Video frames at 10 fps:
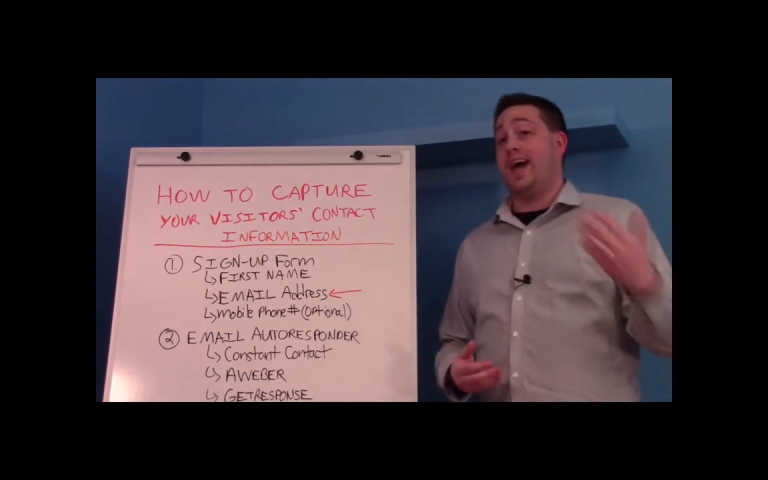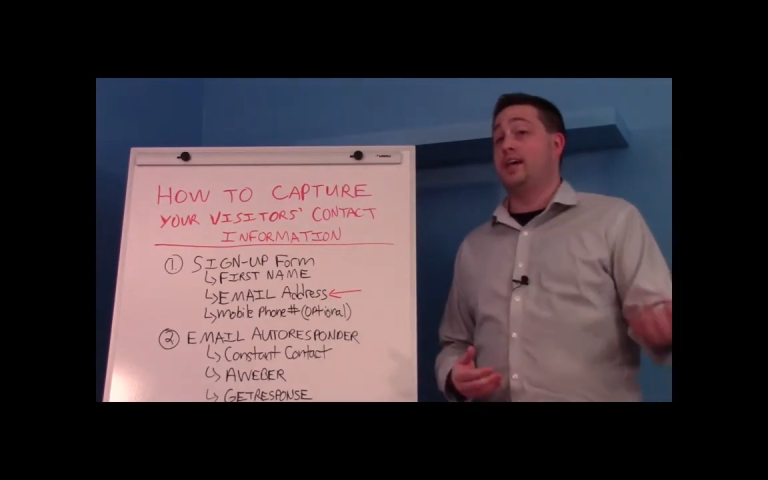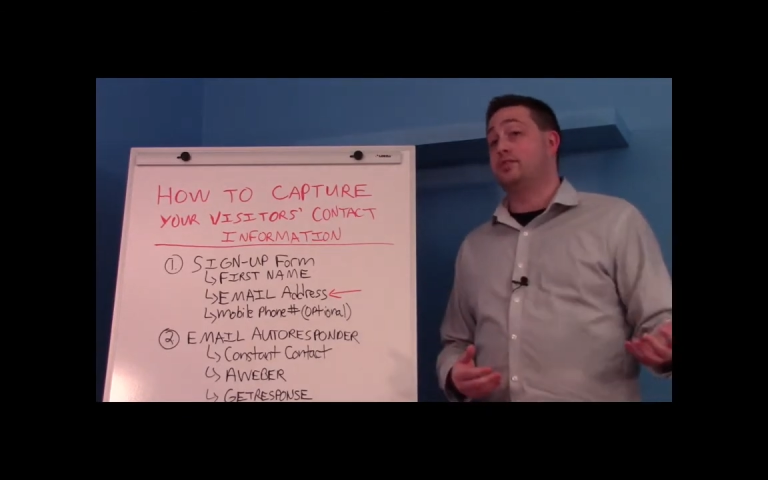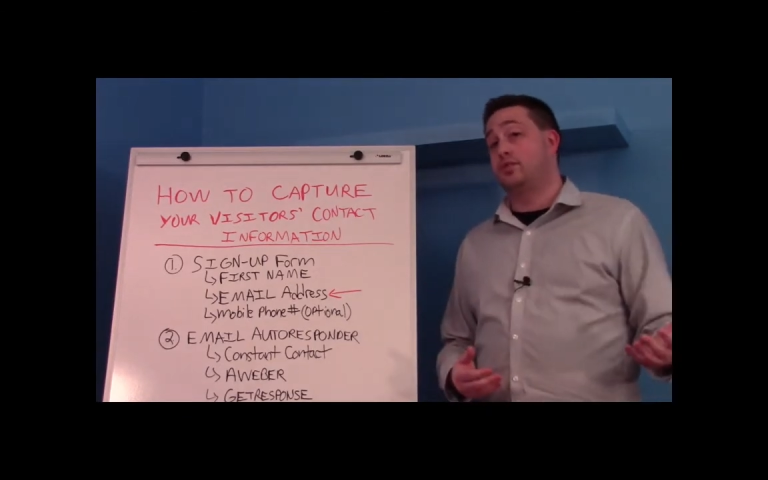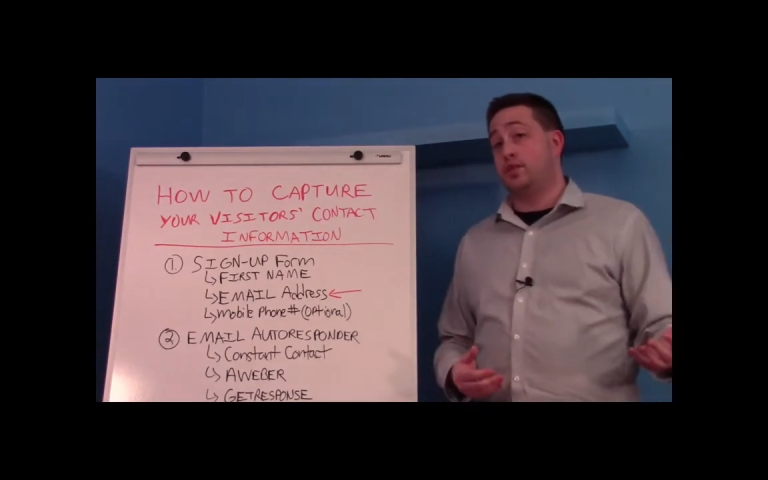
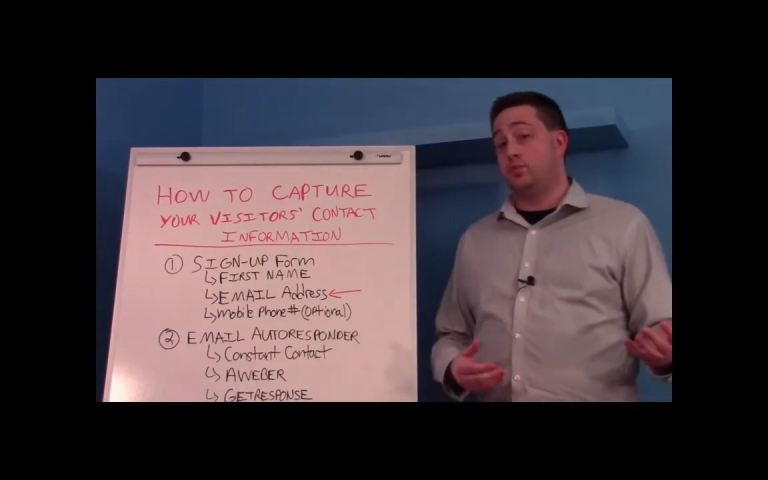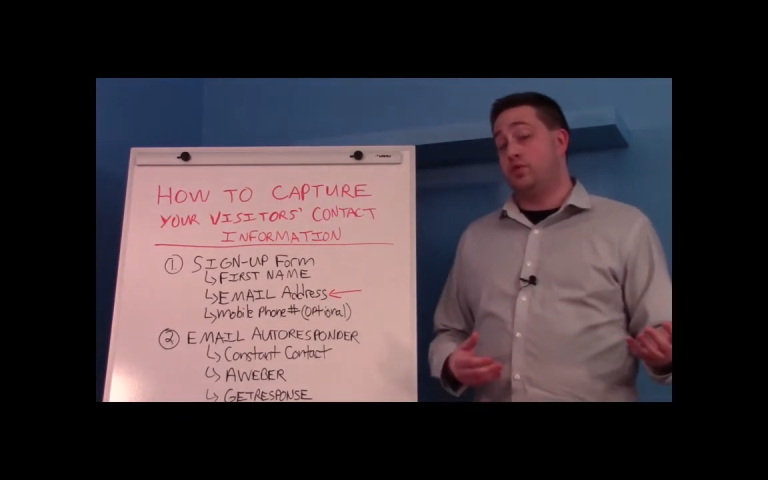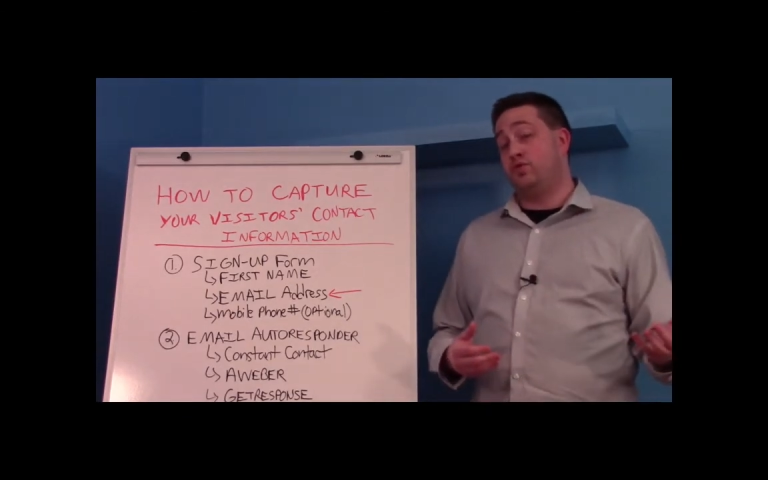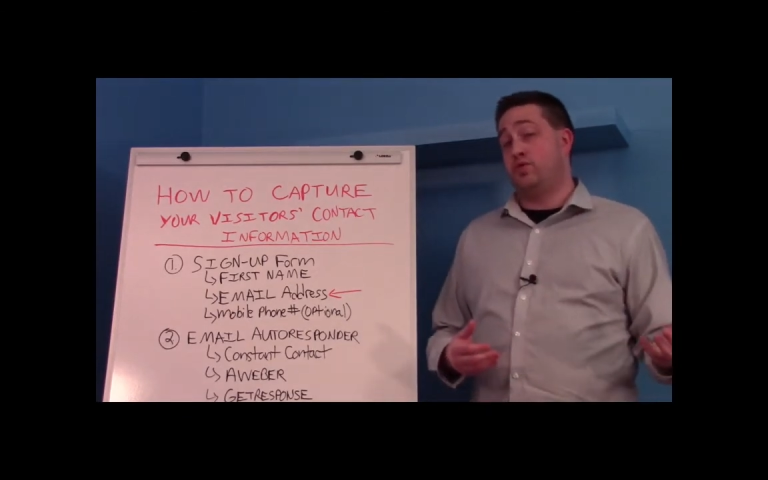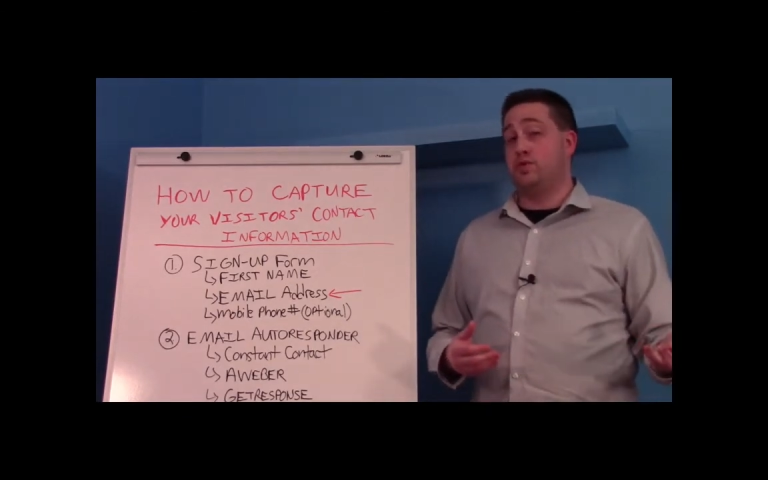ask
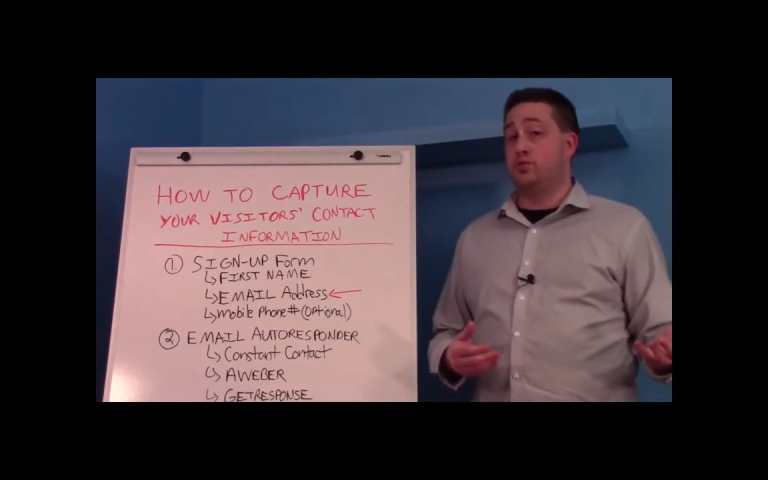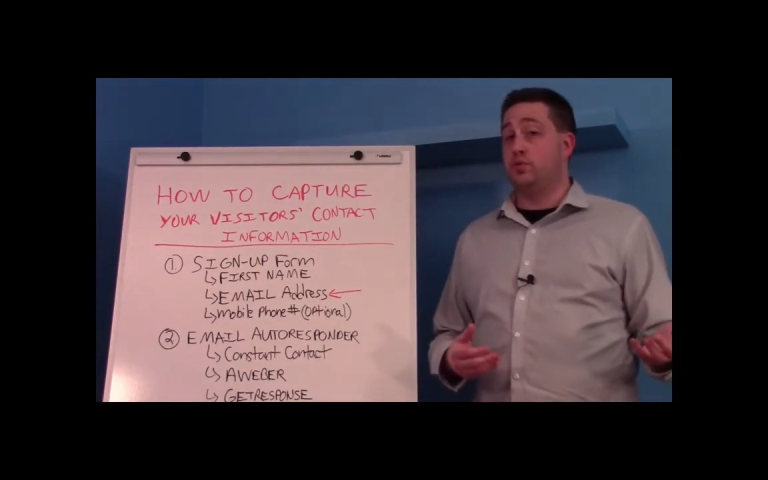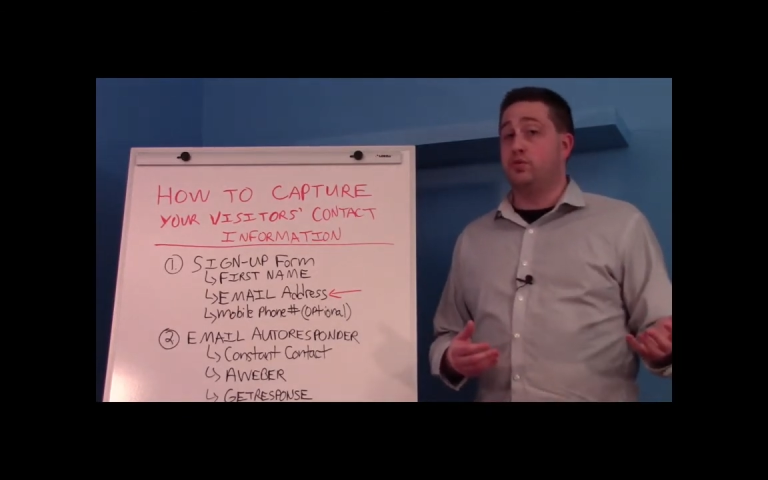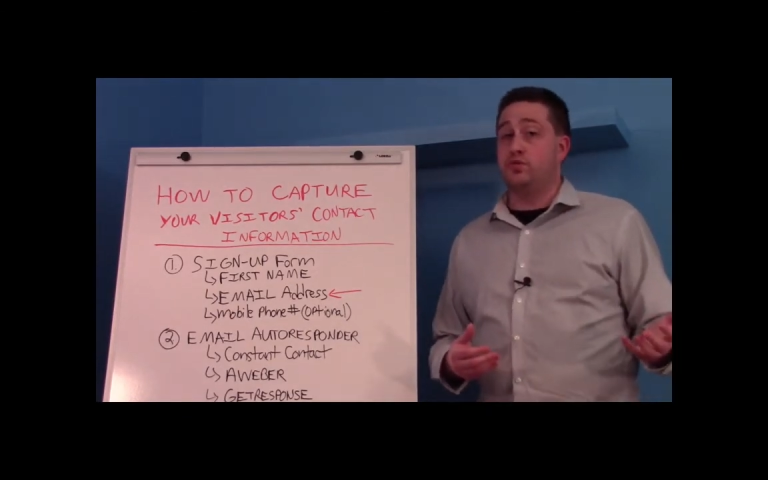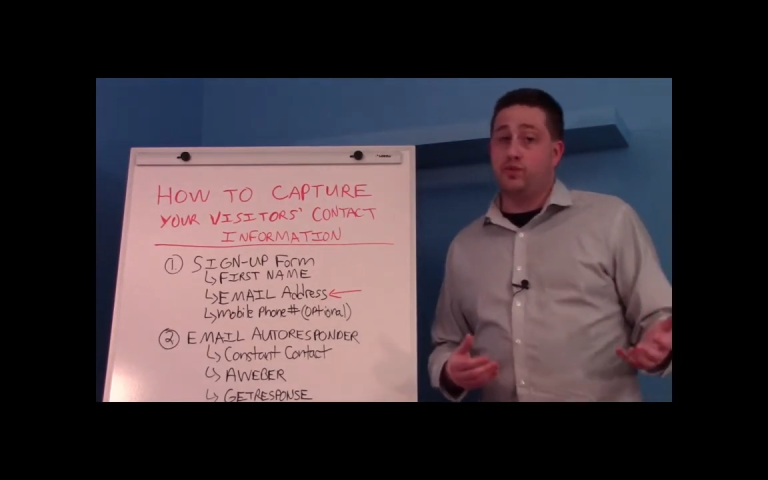someone for their
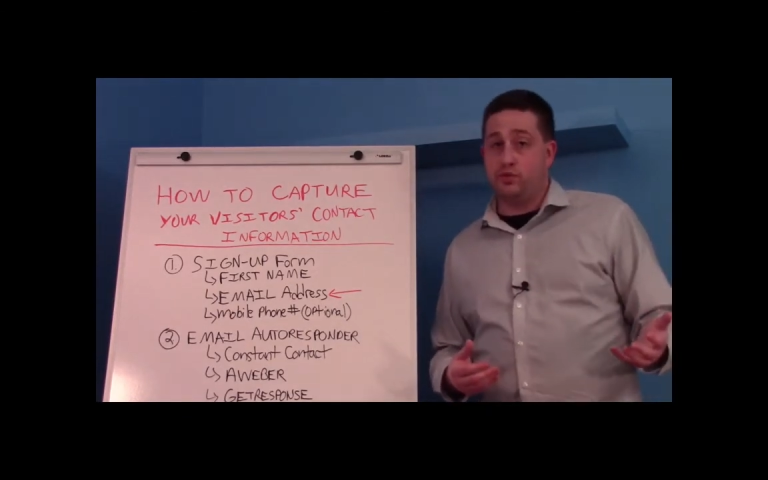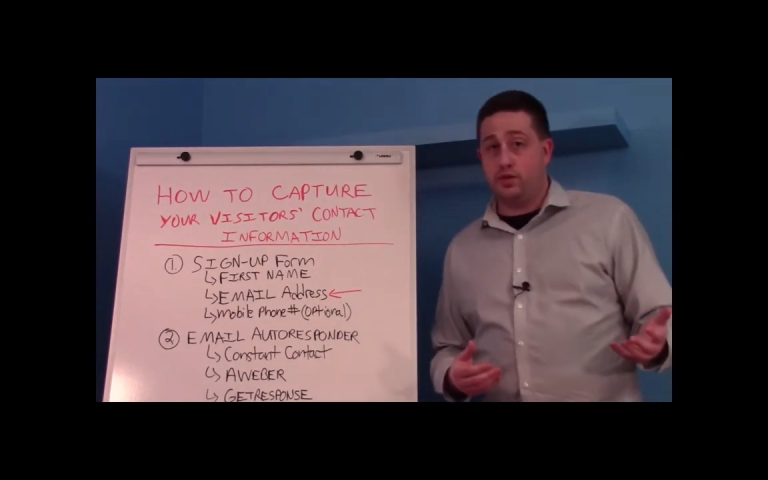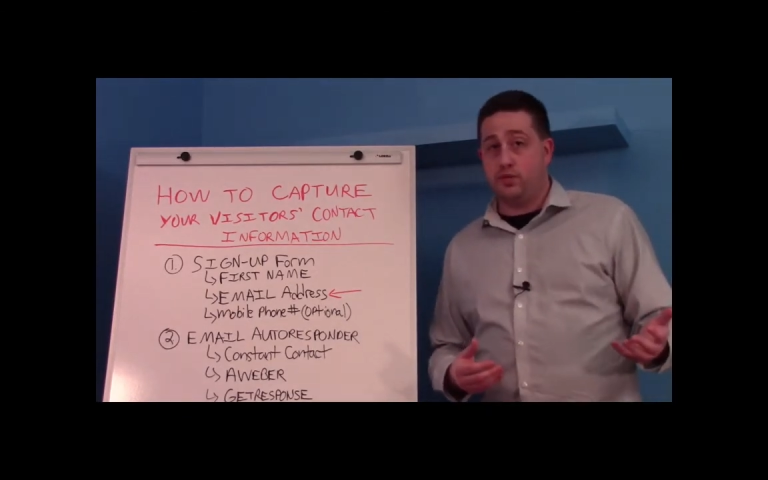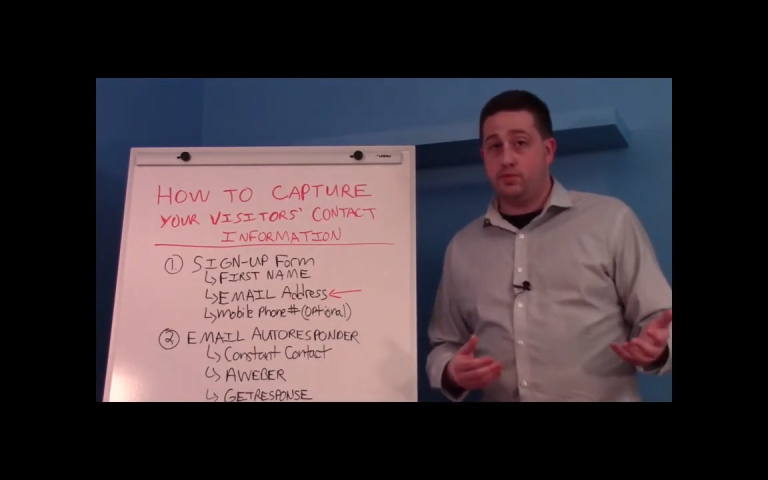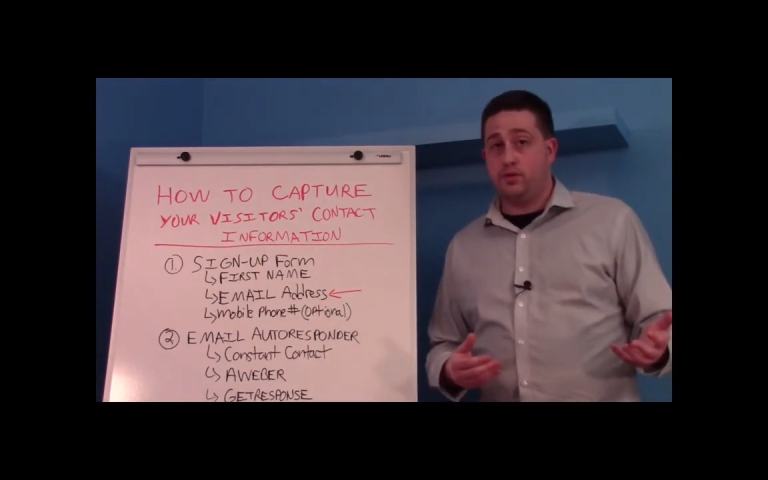mobile phone
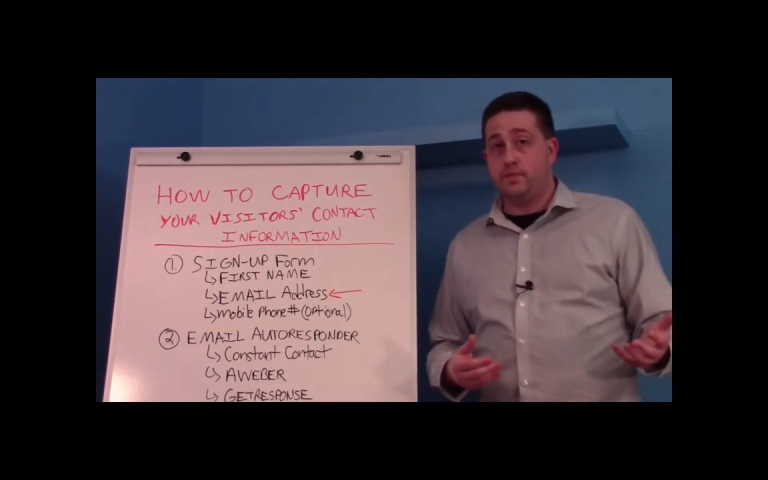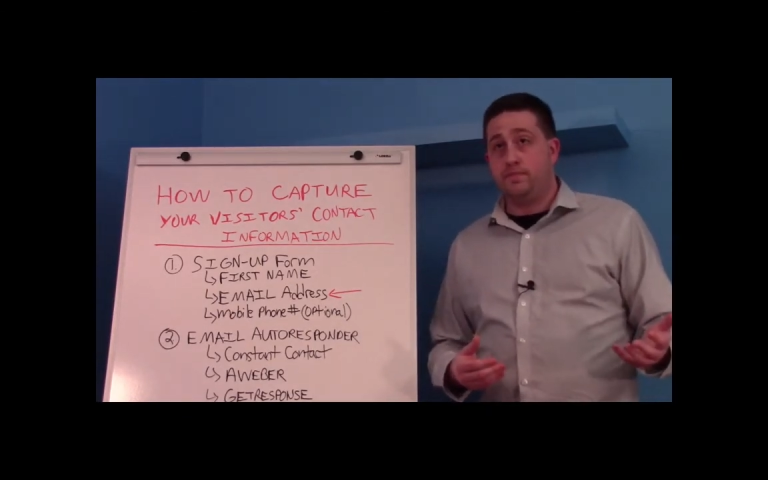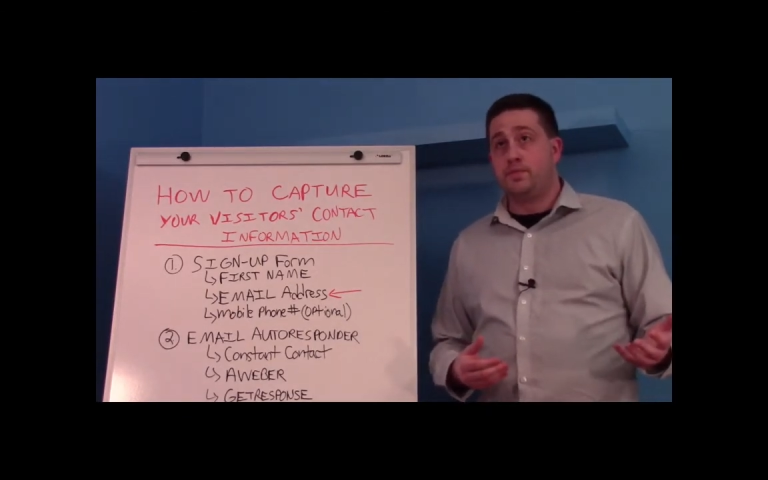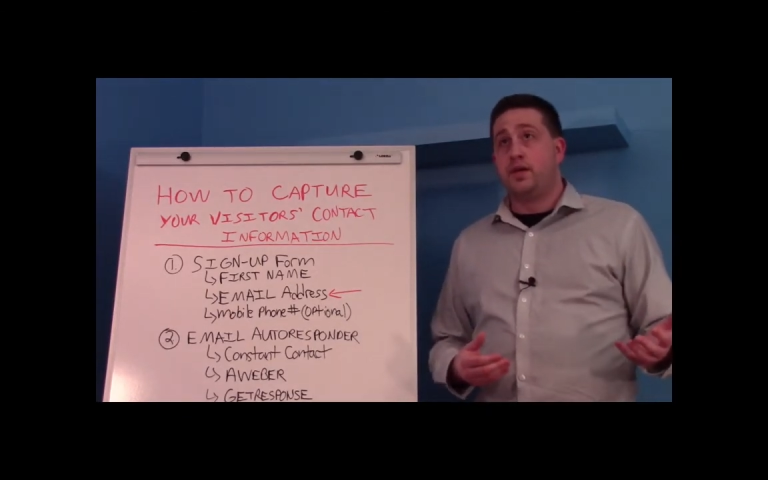number,